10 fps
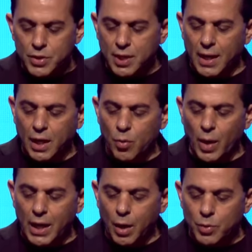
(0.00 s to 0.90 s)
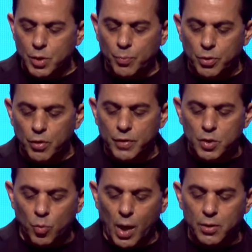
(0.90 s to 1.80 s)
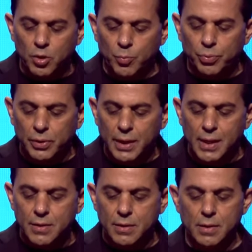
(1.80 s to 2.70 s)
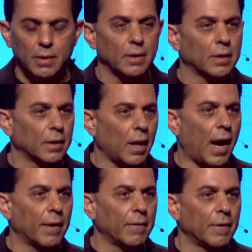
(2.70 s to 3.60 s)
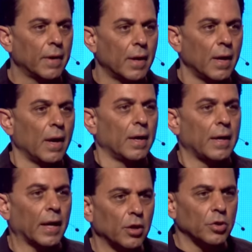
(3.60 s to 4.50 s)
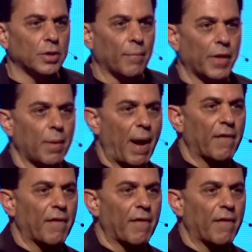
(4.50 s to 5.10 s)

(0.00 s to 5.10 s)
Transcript: he was taken away, he was approved as one who pleased God. Now here's something